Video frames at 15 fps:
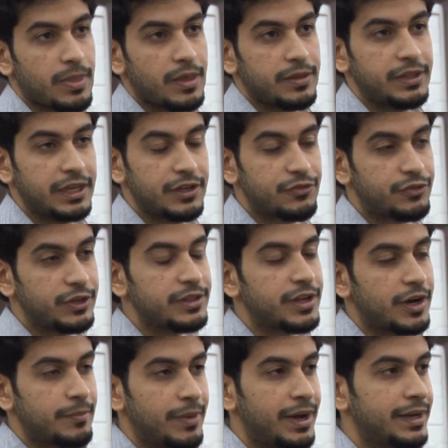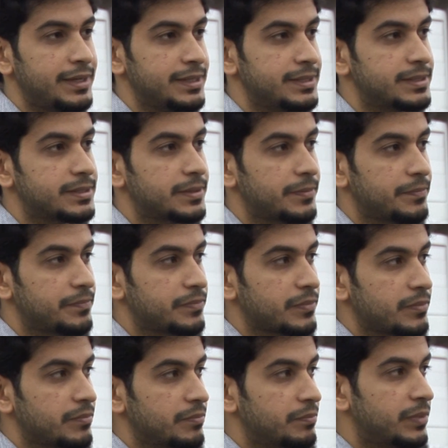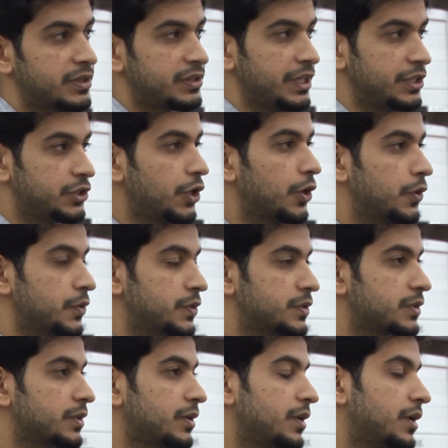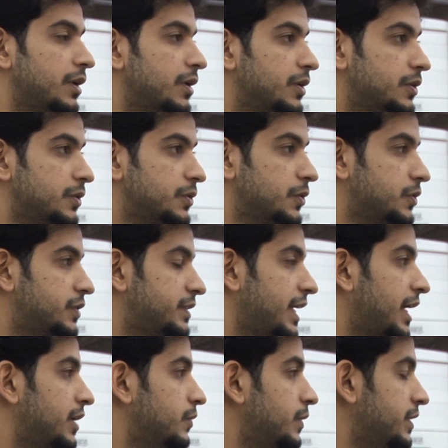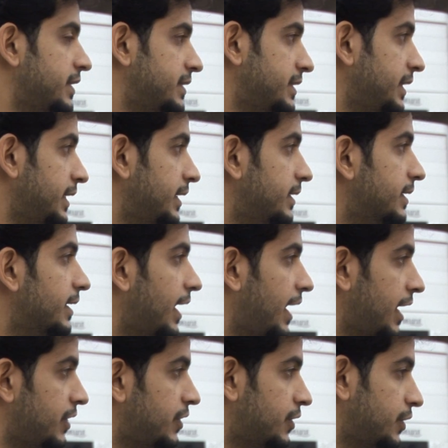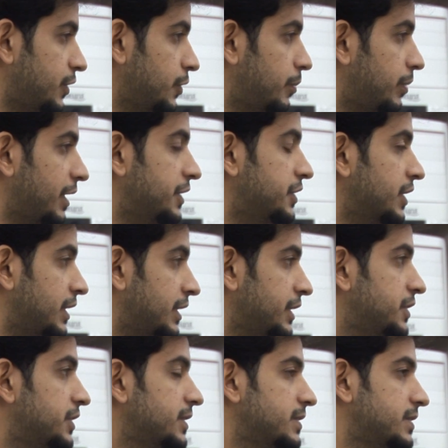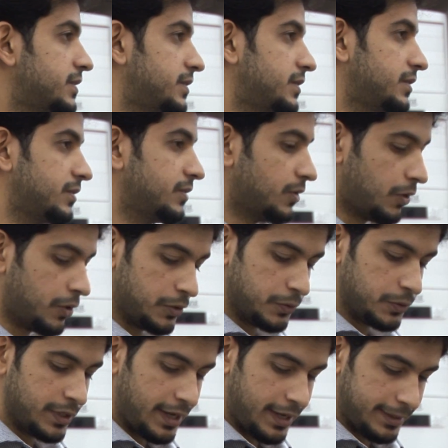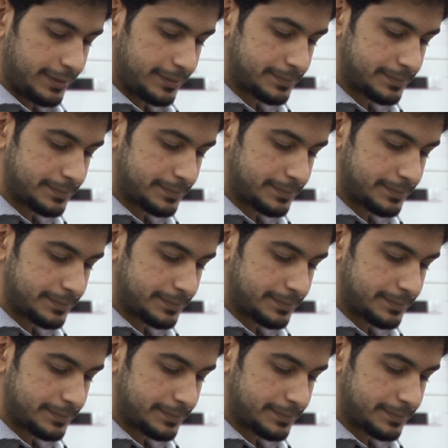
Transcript: They can free their minds. But they chose to stand with Yazid. Either you pledge allegiance or you die.